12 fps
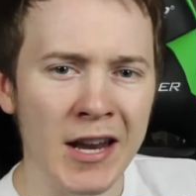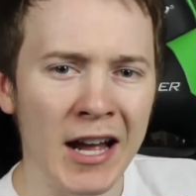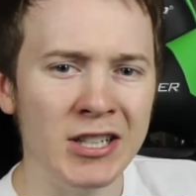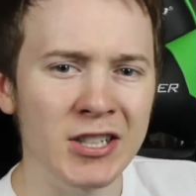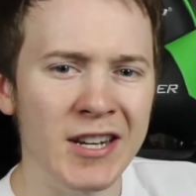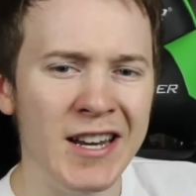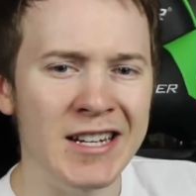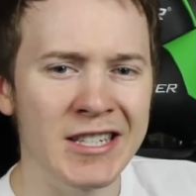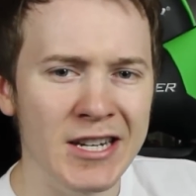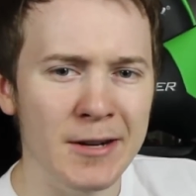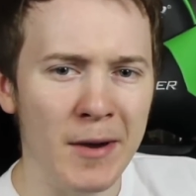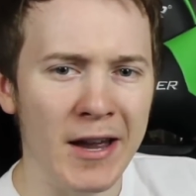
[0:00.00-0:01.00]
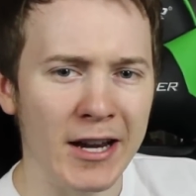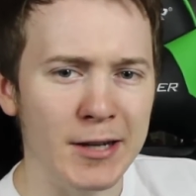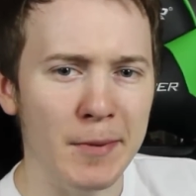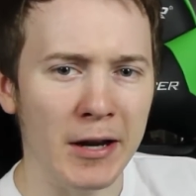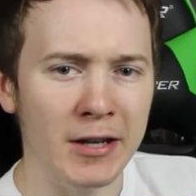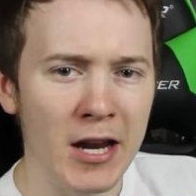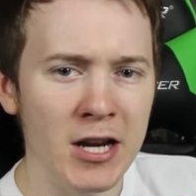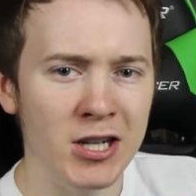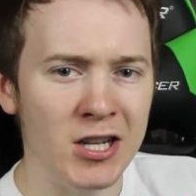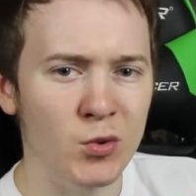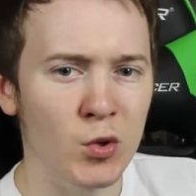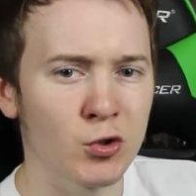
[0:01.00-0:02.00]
It actually exceeded my expectations,